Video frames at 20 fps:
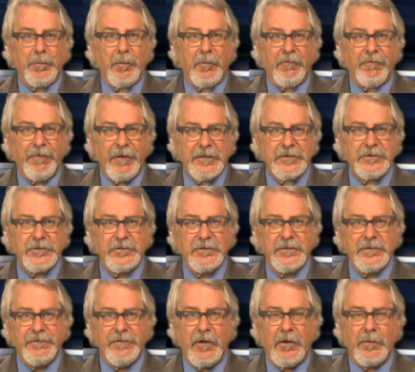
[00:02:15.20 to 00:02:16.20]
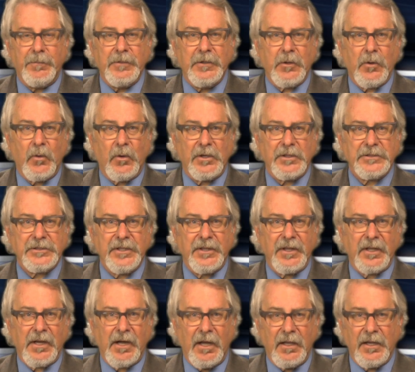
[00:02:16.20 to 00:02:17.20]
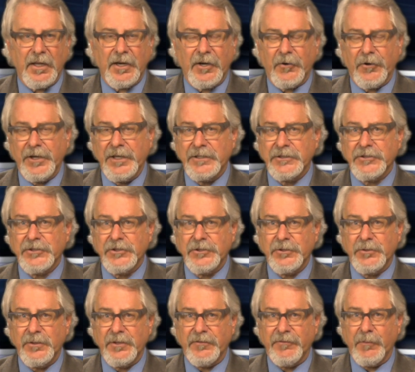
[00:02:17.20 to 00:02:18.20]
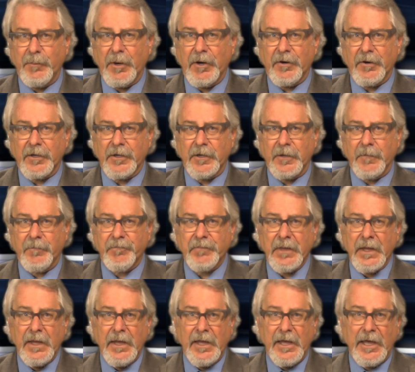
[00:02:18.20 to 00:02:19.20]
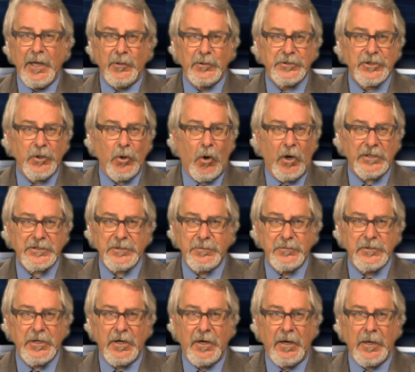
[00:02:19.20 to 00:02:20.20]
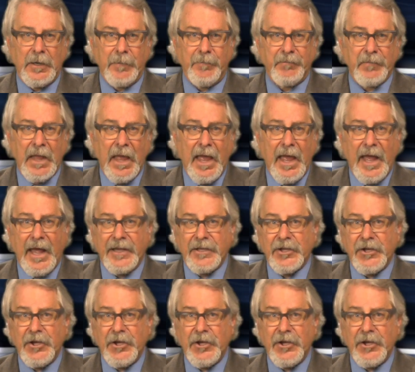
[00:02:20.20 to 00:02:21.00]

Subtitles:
a professional development course at the Culinary Institute of America. It was an awesome time, and